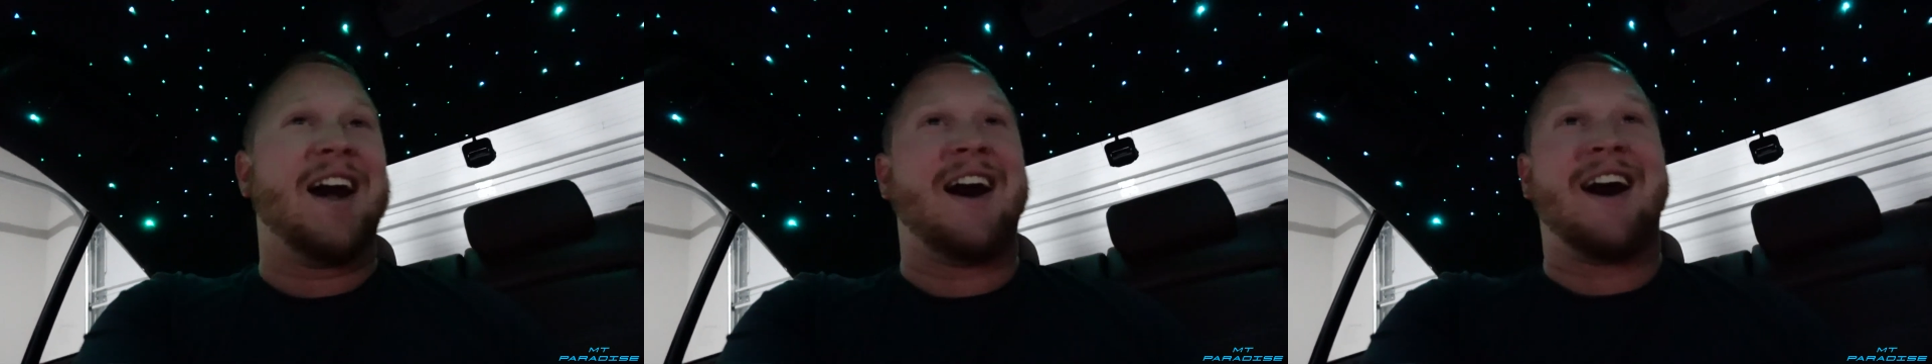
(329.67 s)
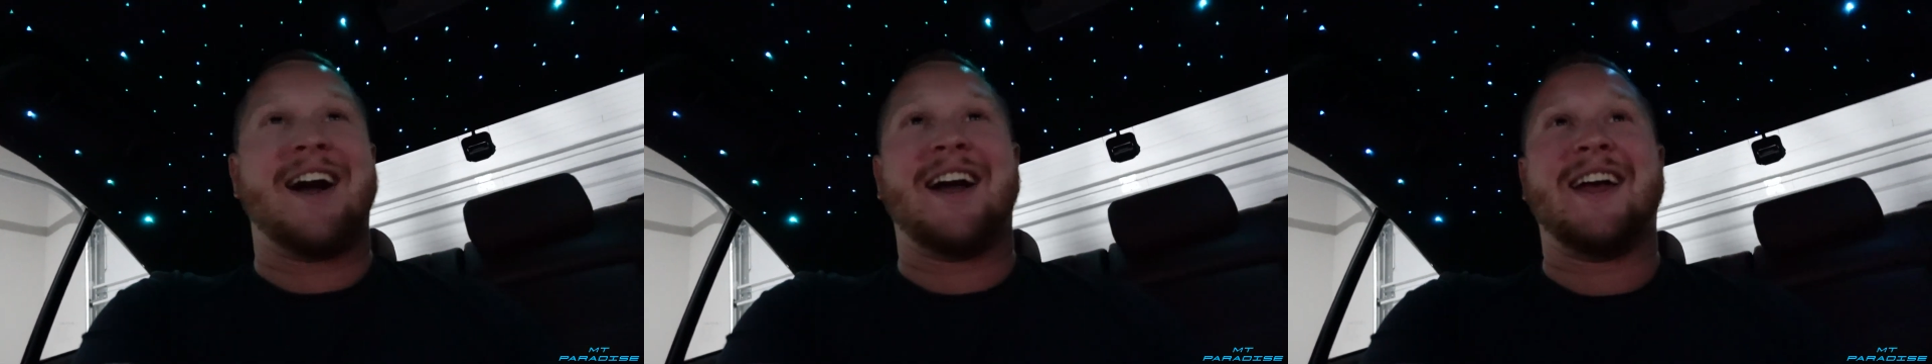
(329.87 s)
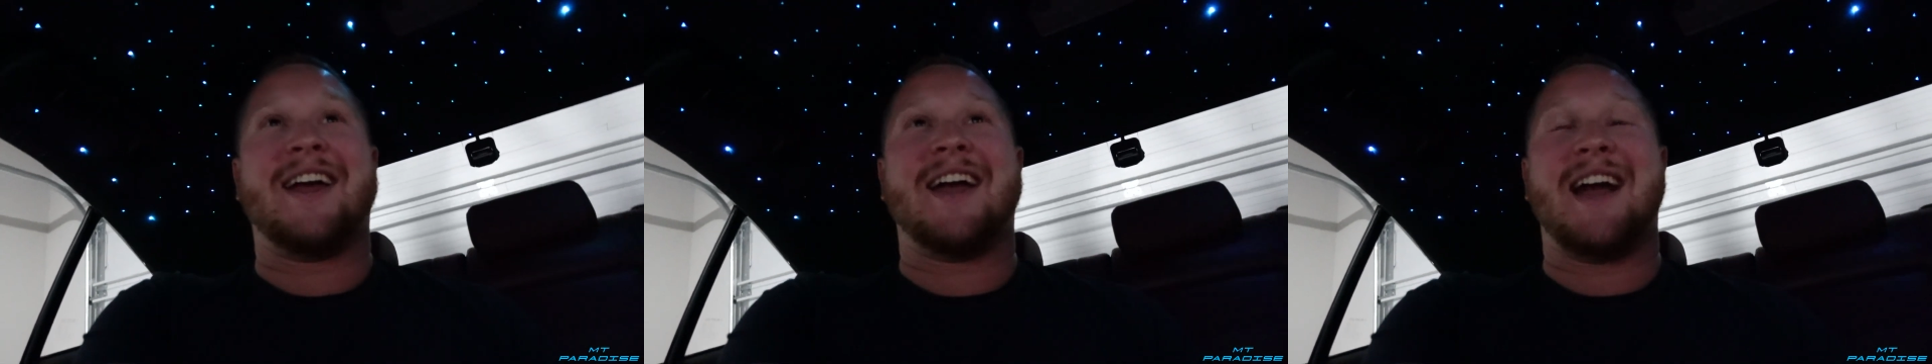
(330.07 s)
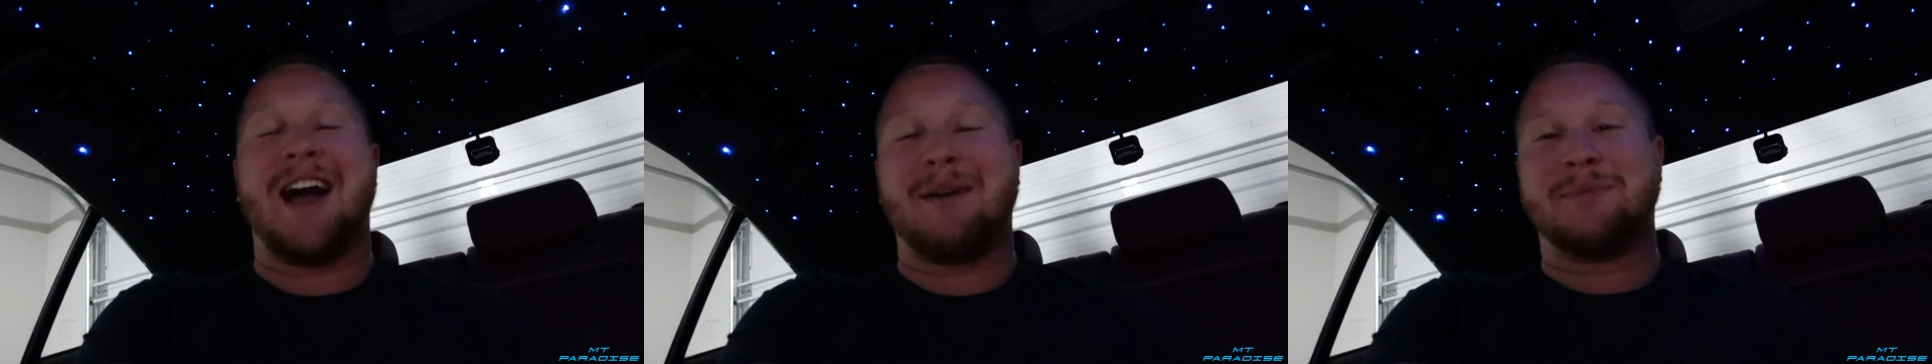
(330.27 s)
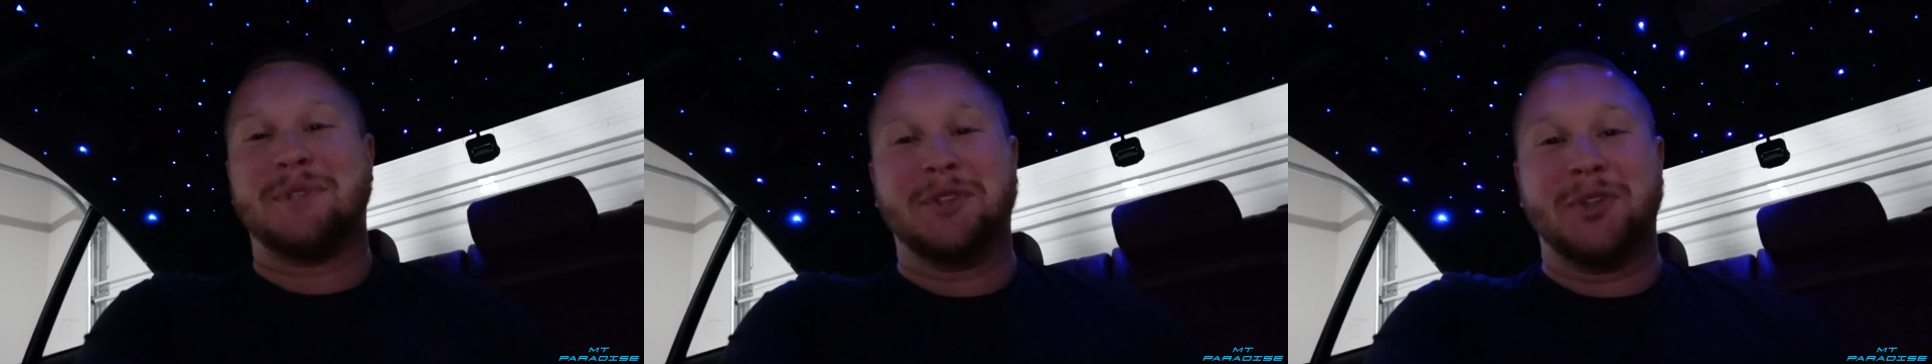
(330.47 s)
I
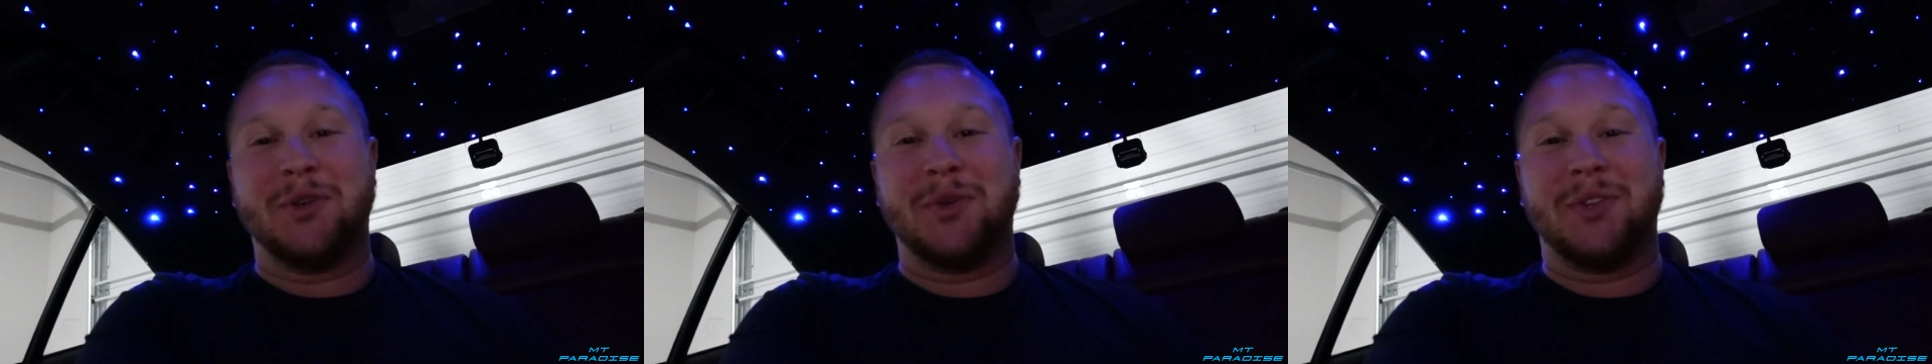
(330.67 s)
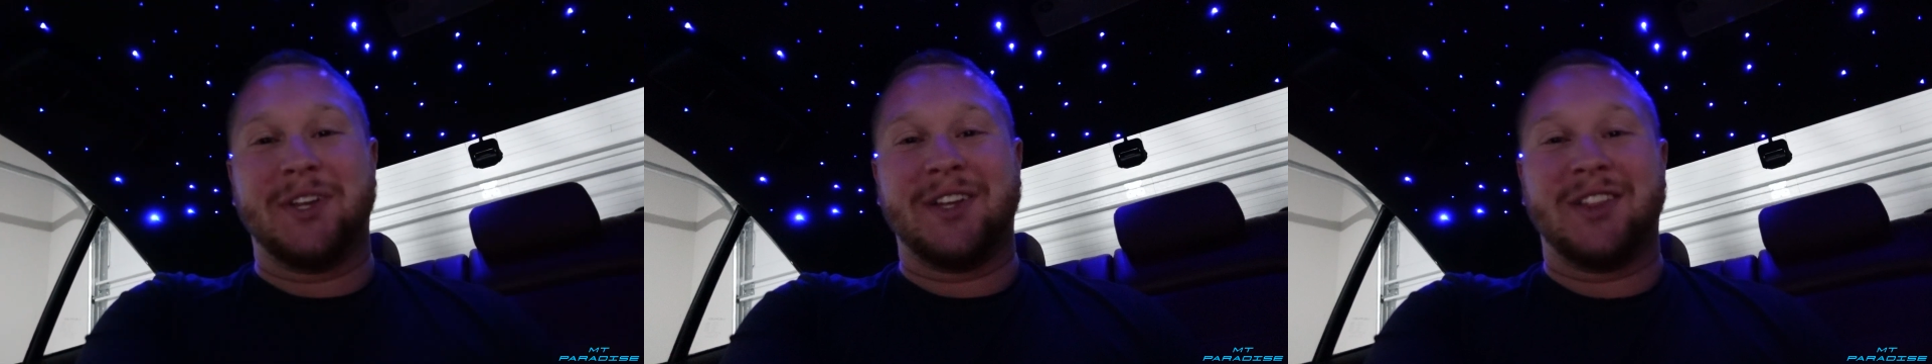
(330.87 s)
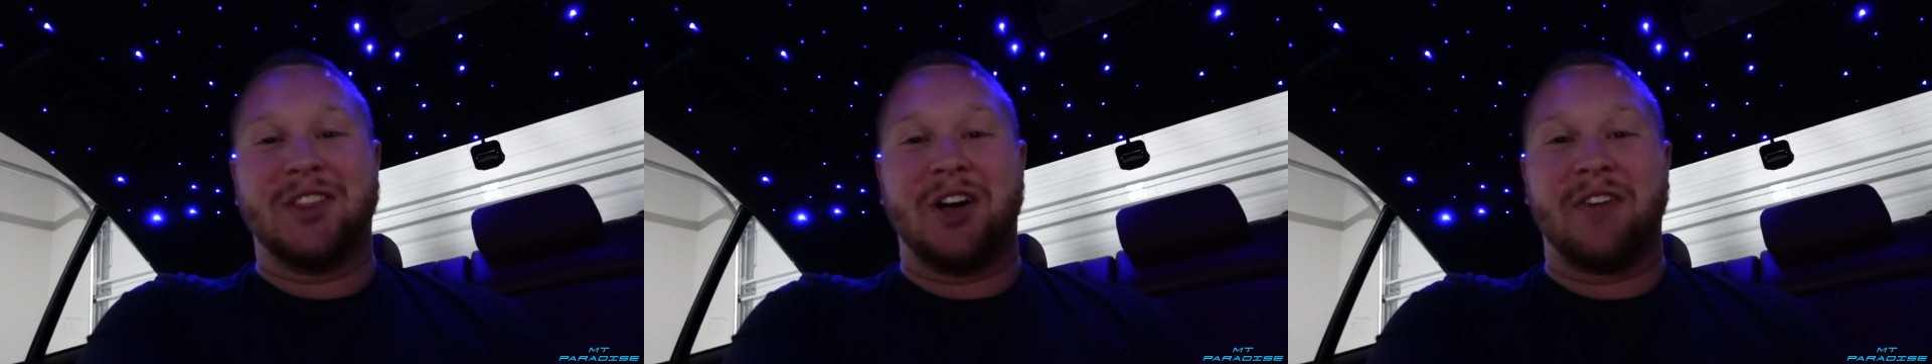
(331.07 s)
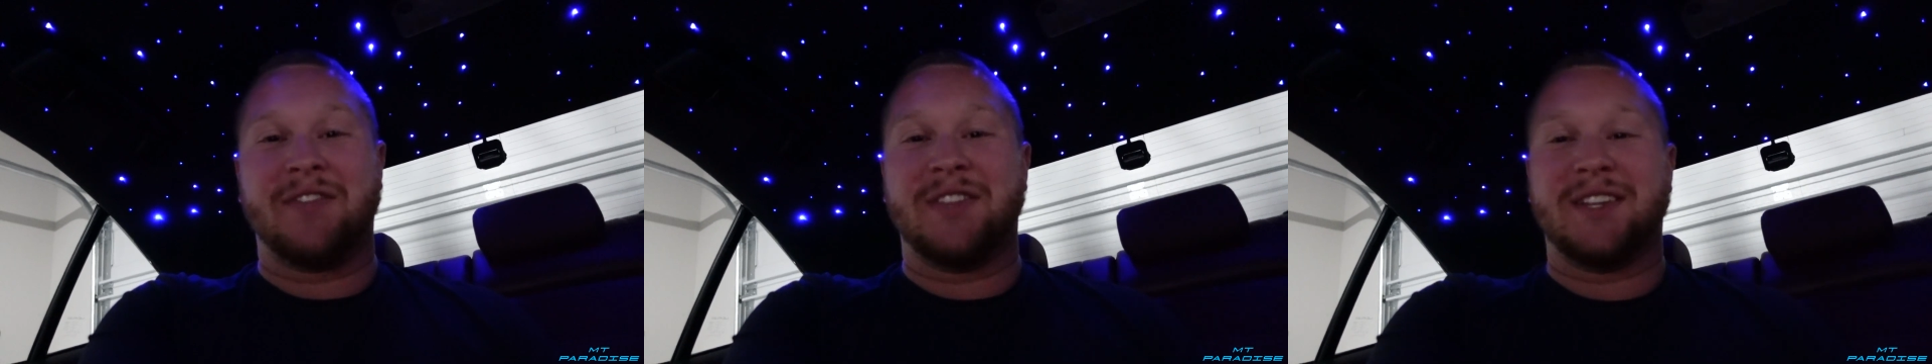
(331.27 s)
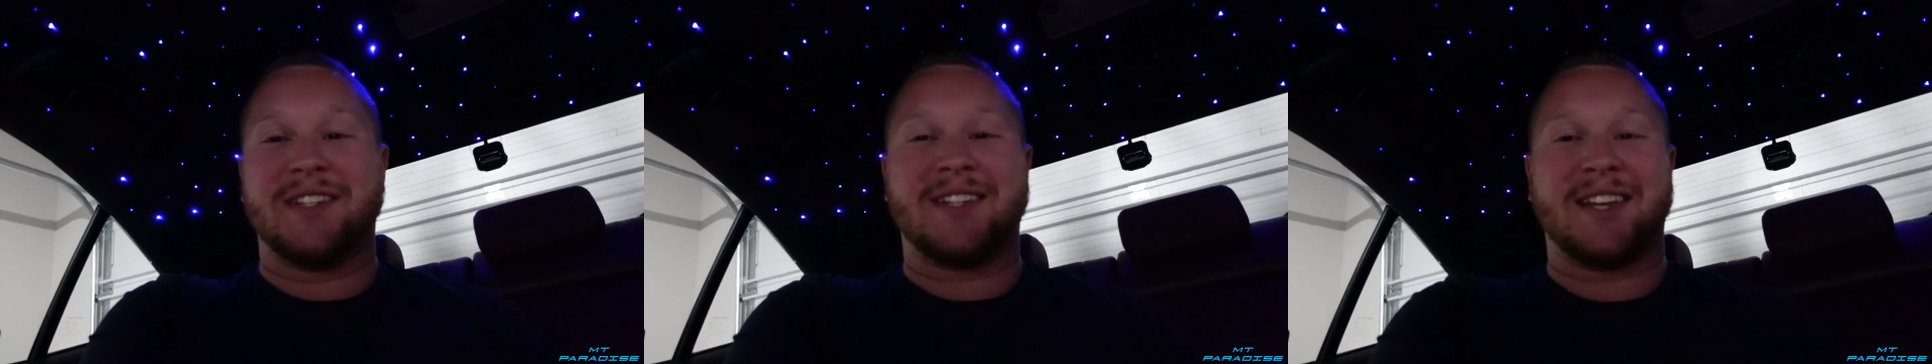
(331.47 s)
absolutely love
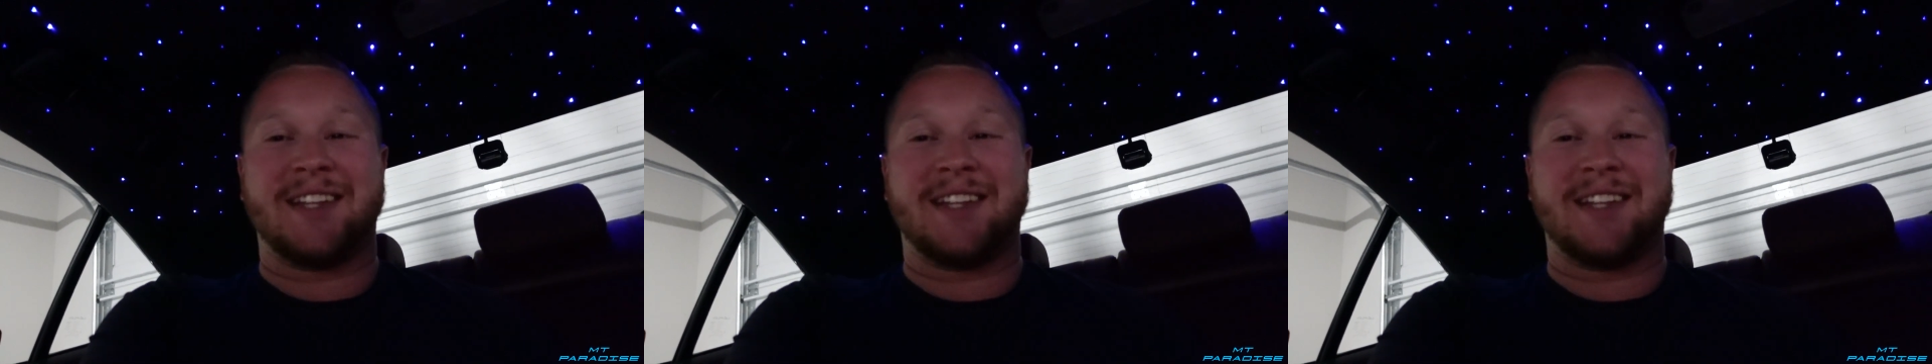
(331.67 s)
this.